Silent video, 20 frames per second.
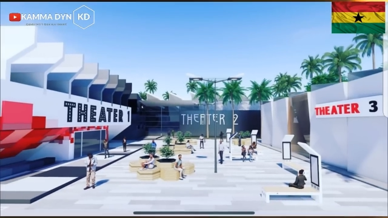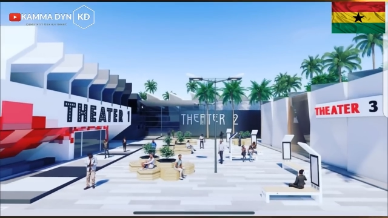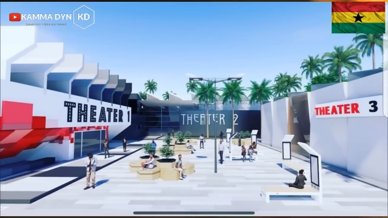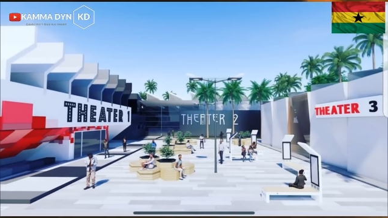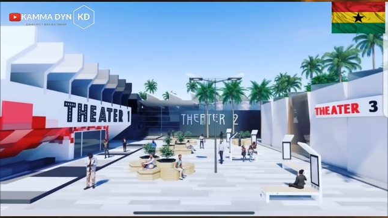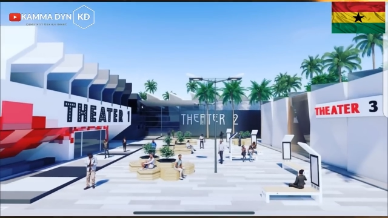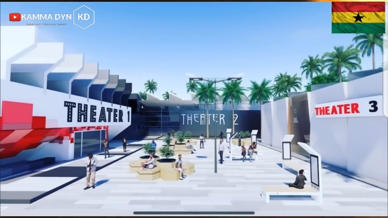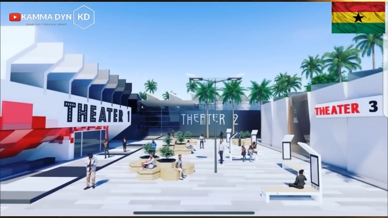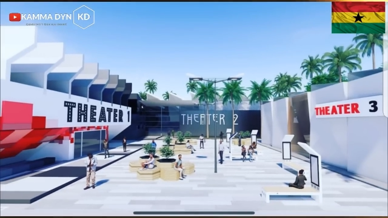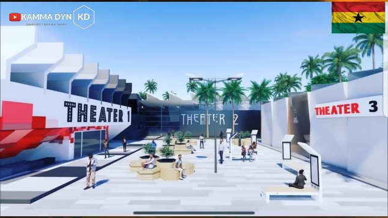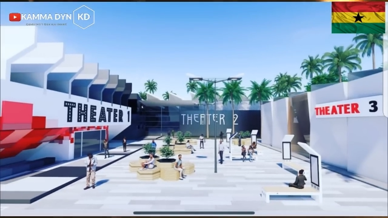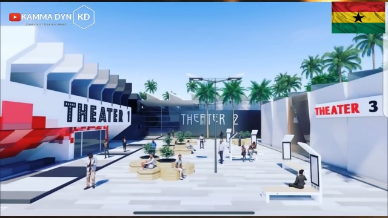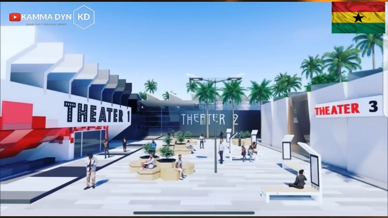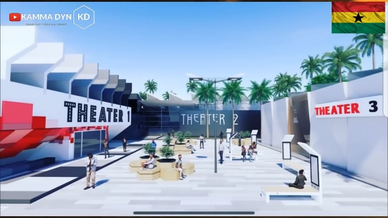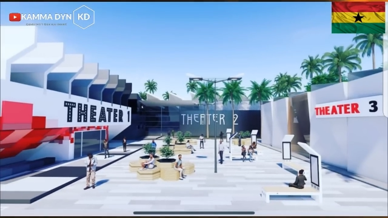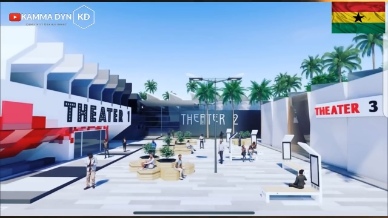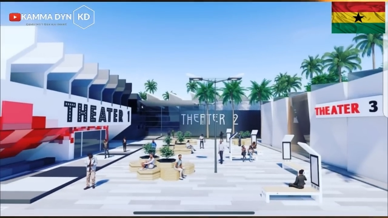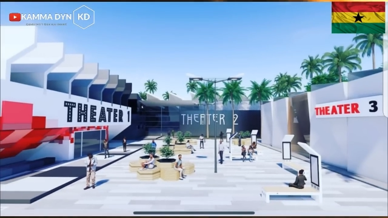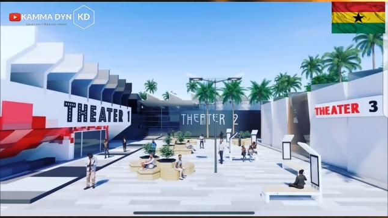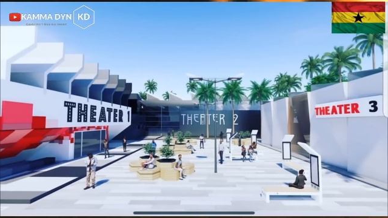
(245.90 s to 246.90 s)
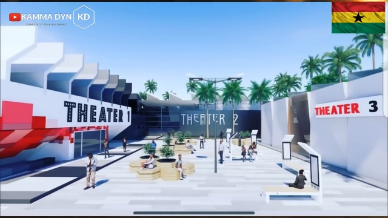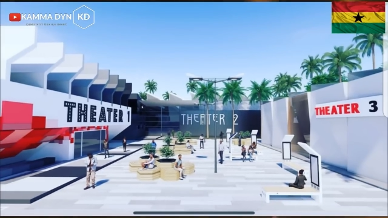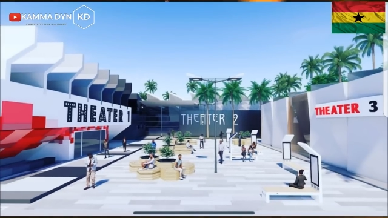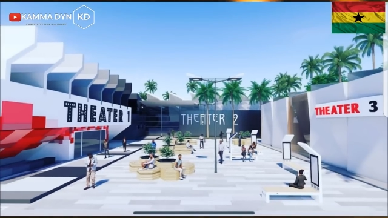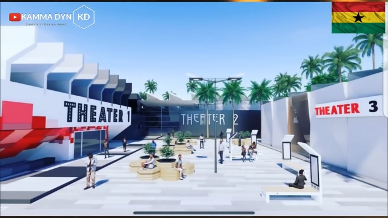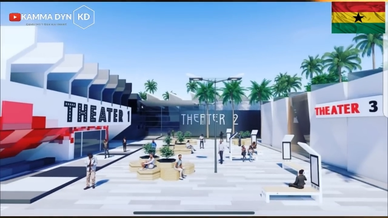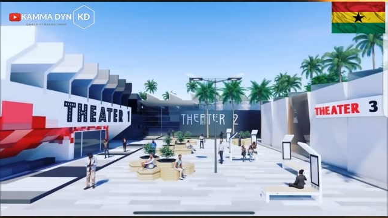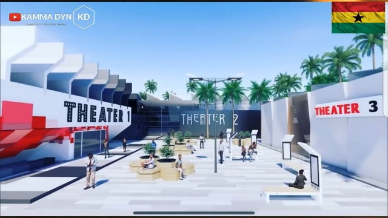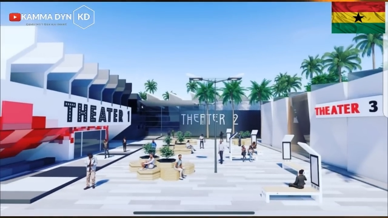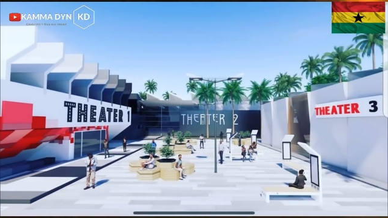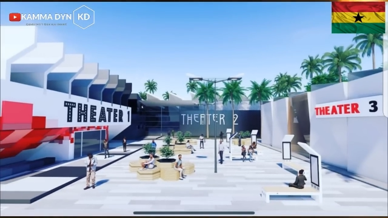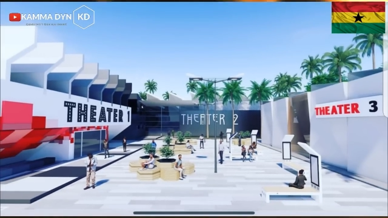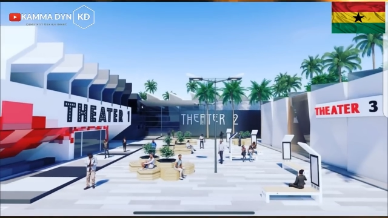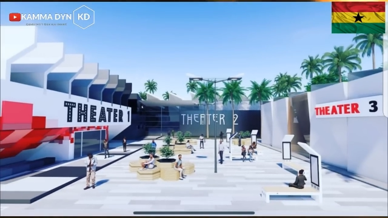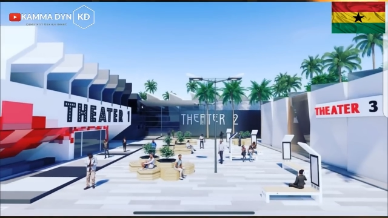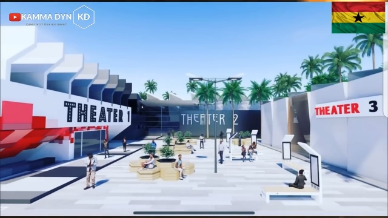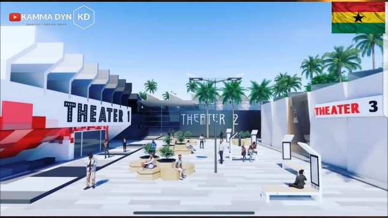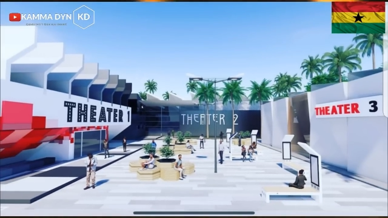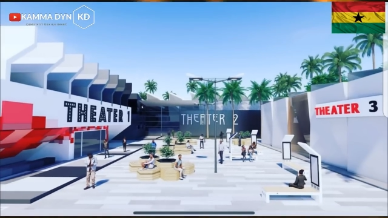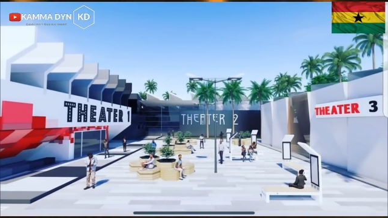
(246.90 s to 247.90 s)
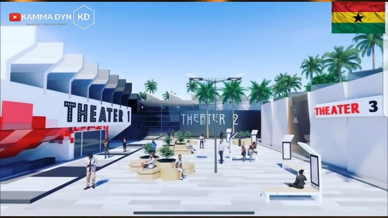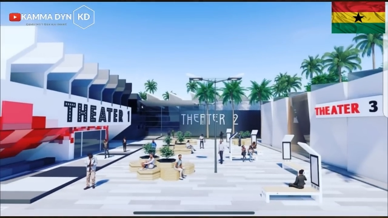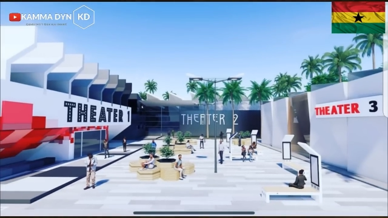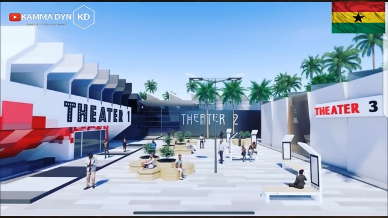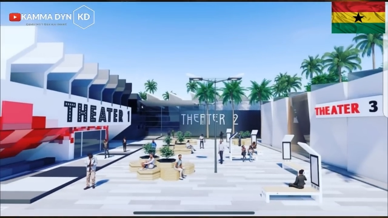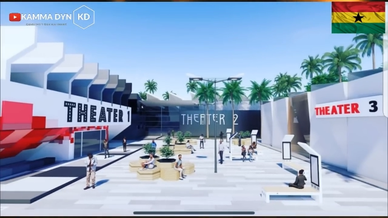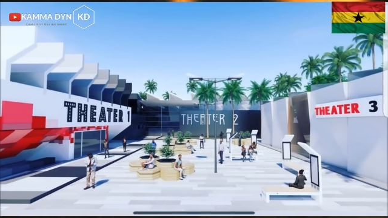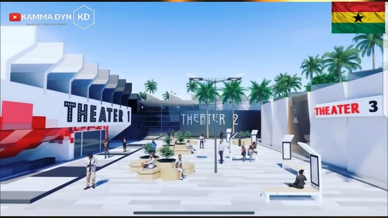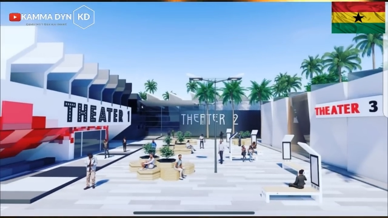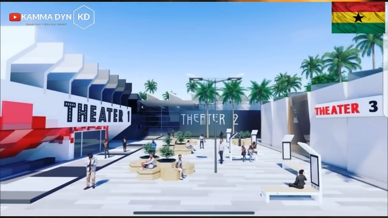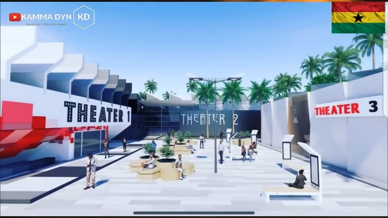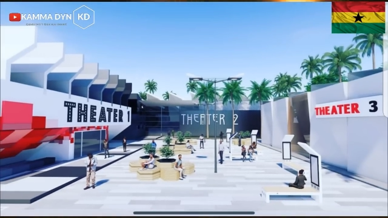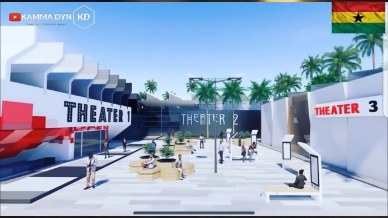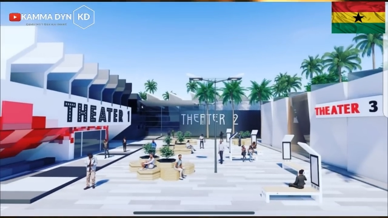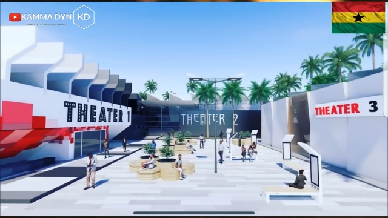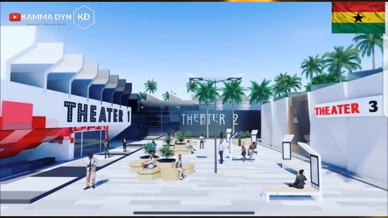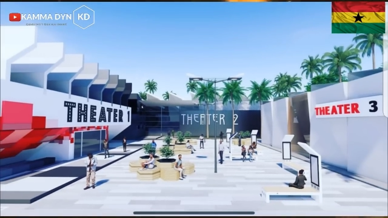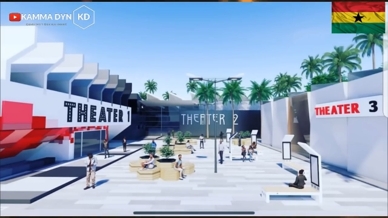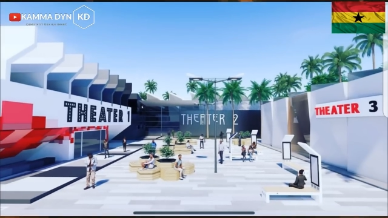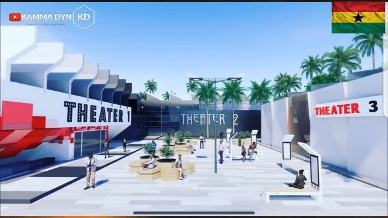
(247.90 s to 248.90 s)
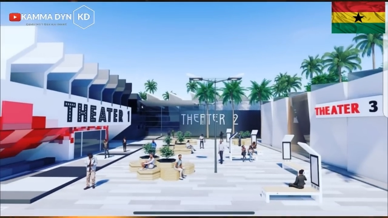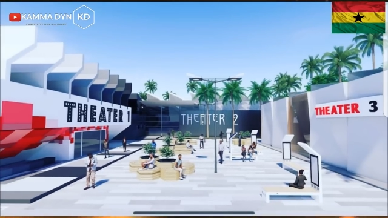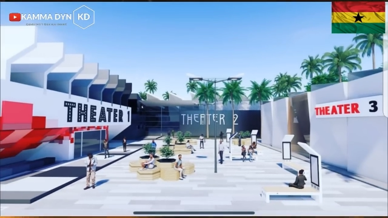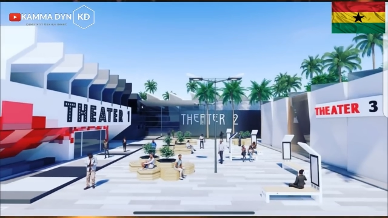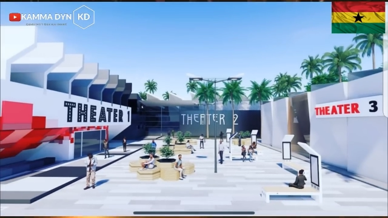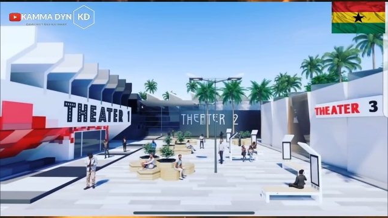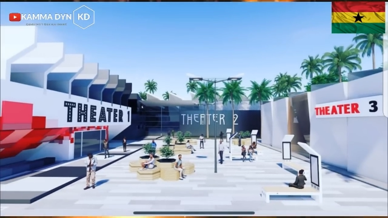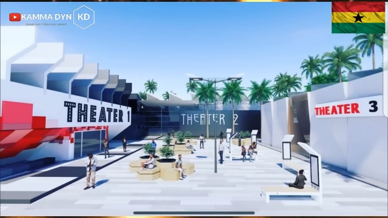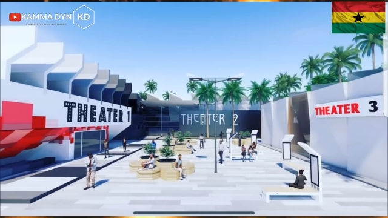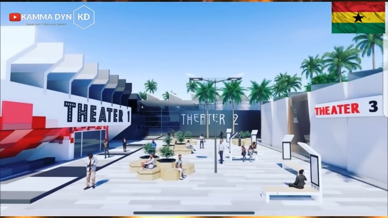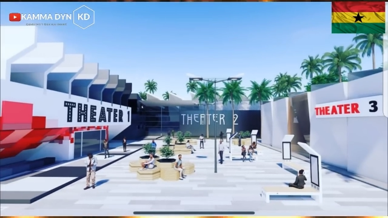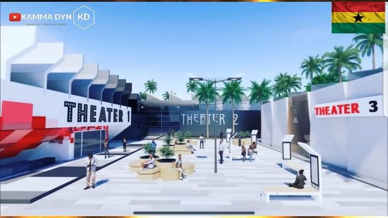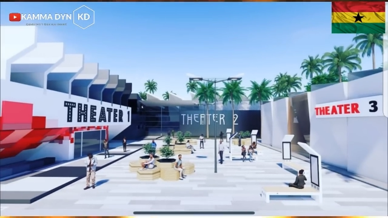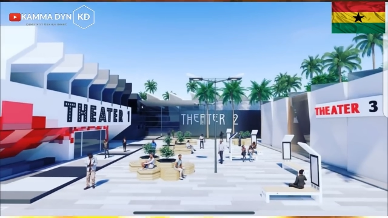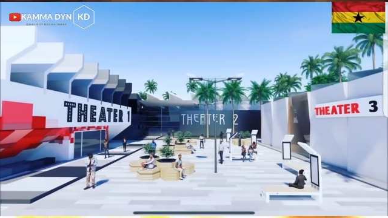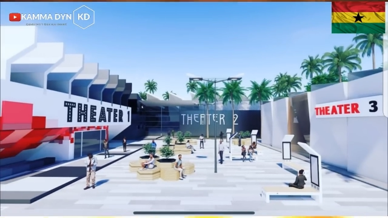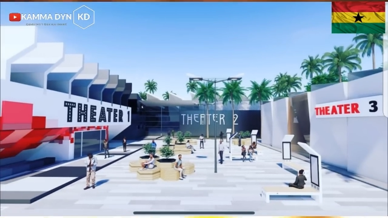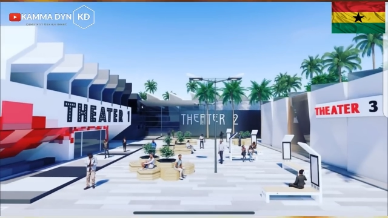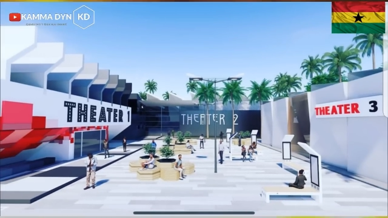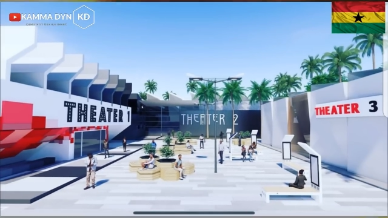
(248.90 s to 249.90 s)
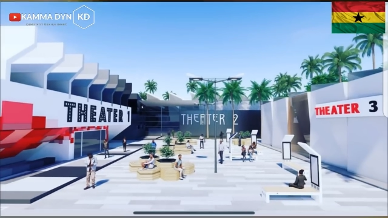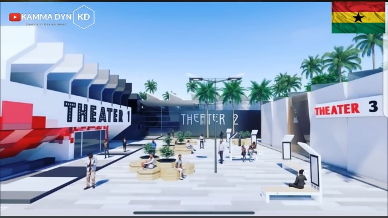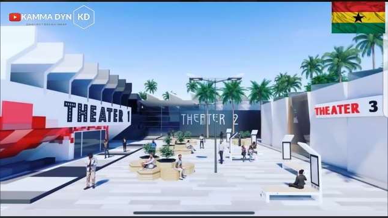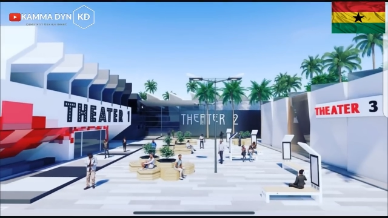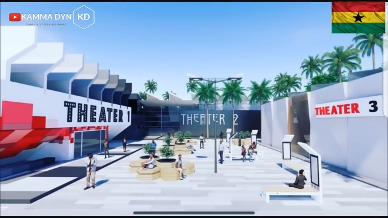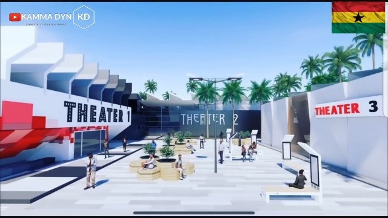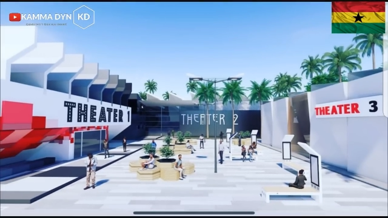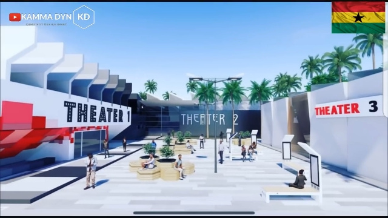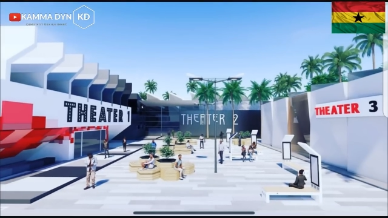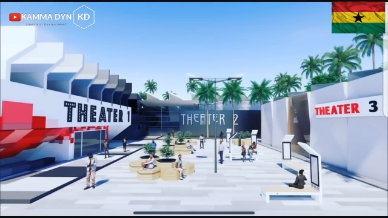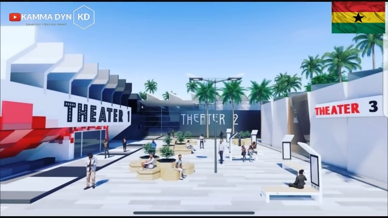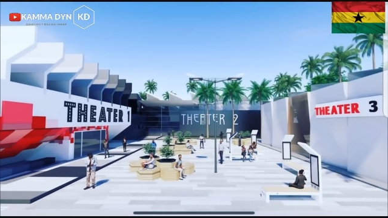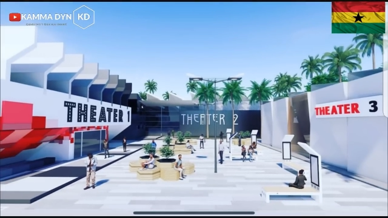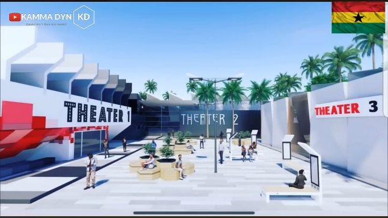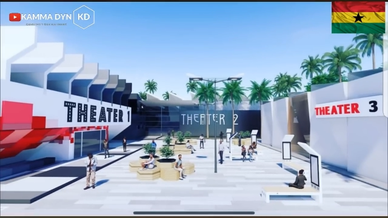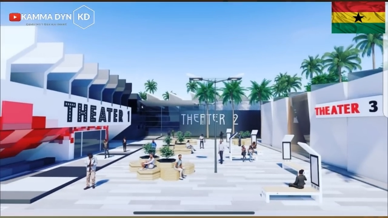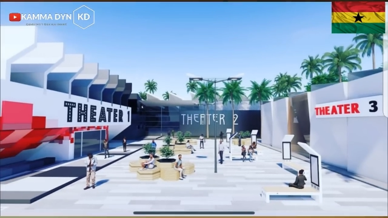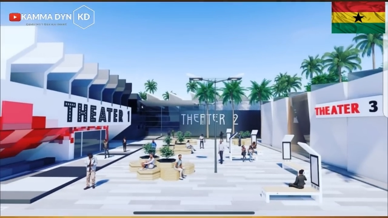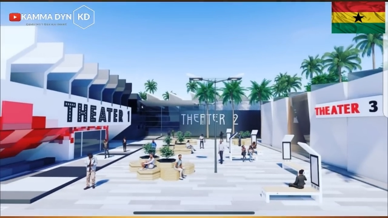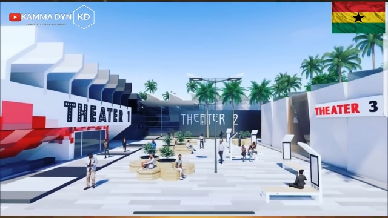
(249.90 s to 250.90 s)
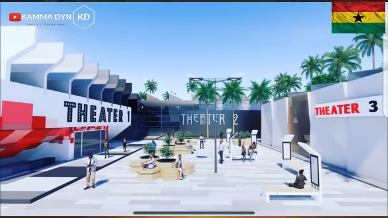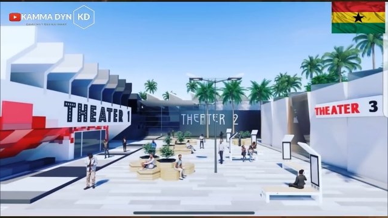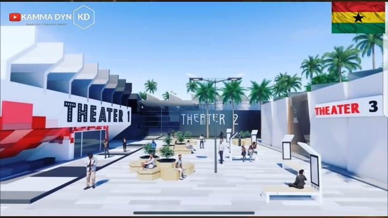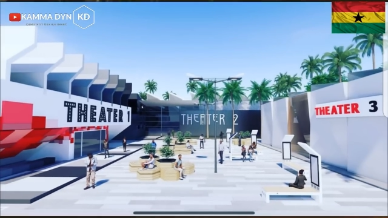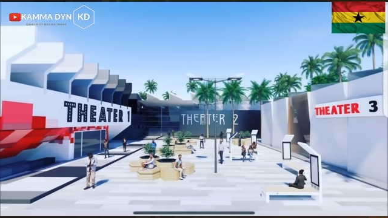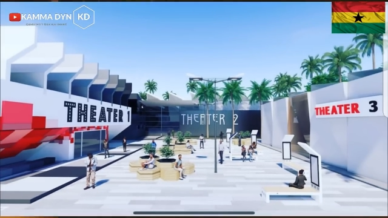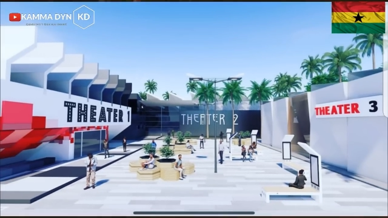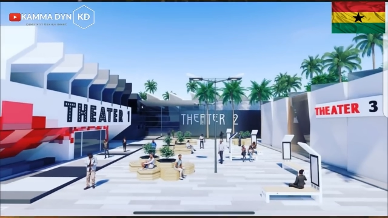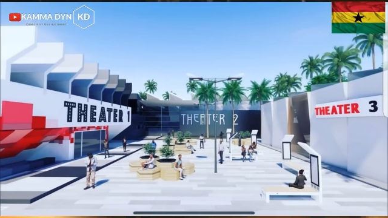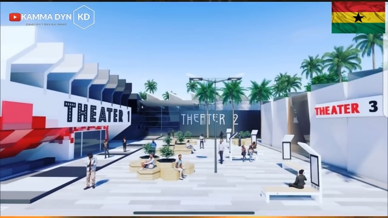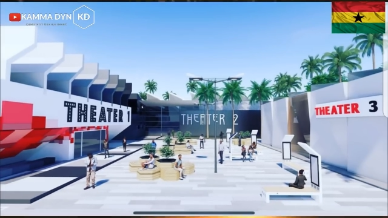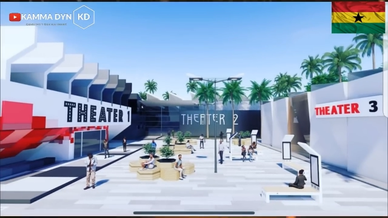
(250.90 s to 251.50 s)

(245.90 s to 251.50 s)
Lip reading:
(no speaker visible)